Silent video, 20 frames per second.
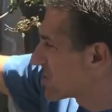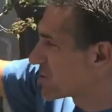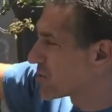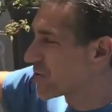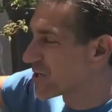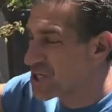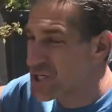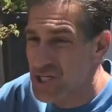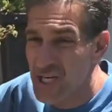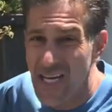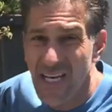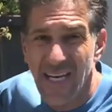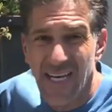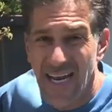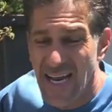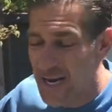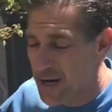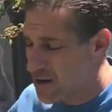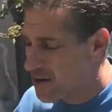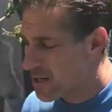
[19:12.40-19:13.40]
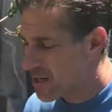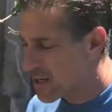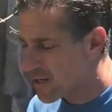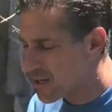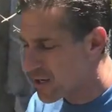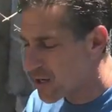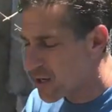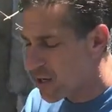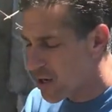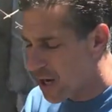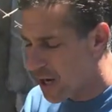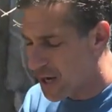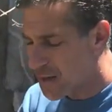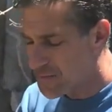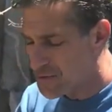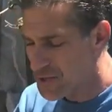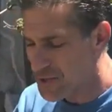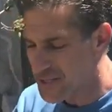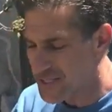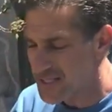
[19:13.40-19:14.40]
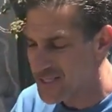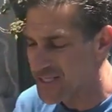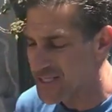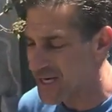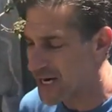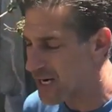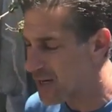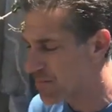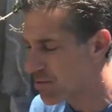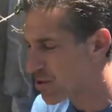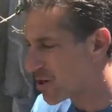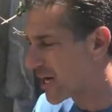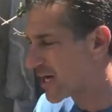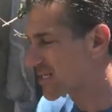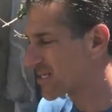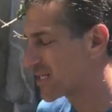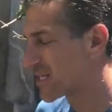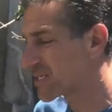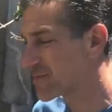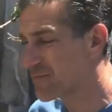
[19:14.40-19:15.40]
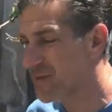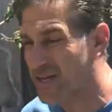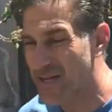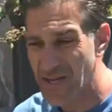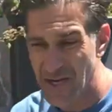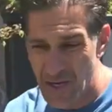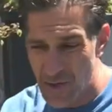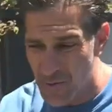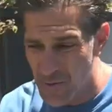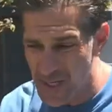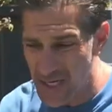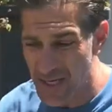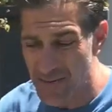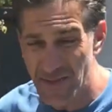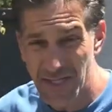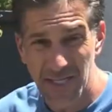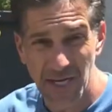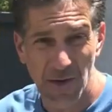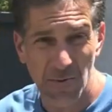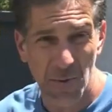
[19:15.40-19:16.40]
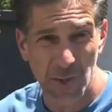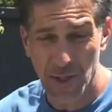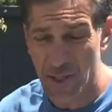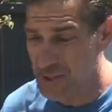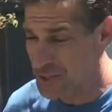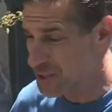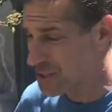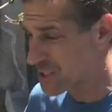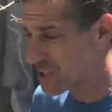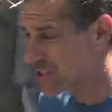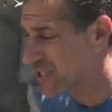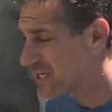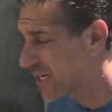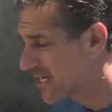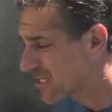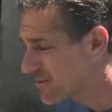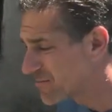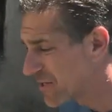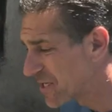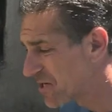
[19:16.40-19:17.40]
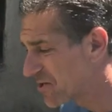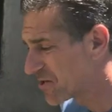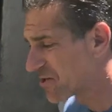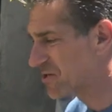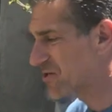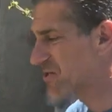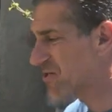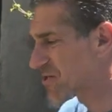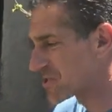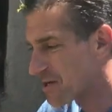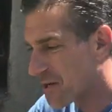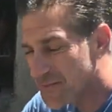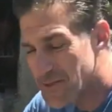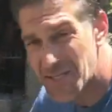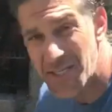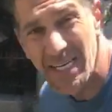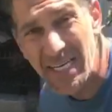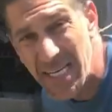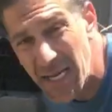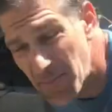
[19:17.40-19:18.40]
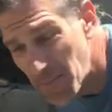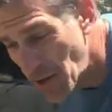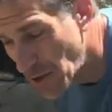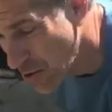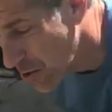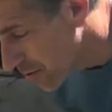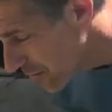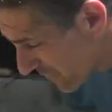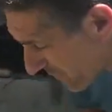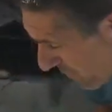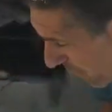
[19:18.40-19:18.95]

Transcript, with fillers: into a shaded area um, during this entire process, but we're gonna be done with this in just the next minute or two, so I'm just gonna keep on going